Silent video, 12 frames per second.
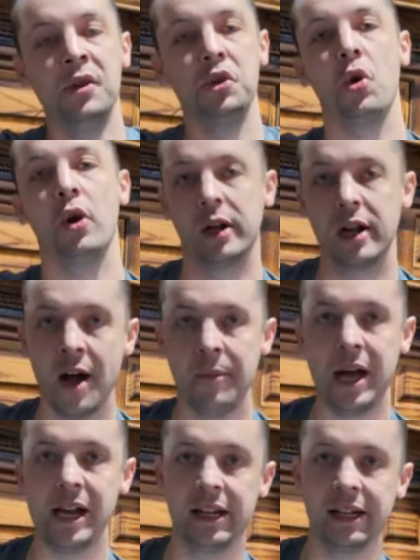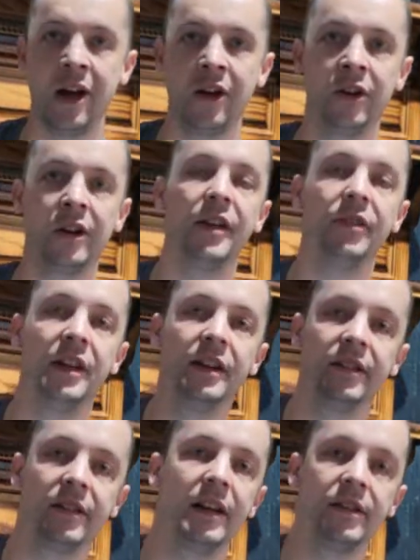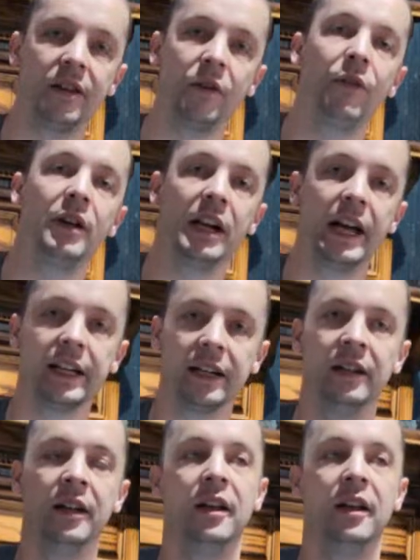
your combat encounter, and then it's going to feel like,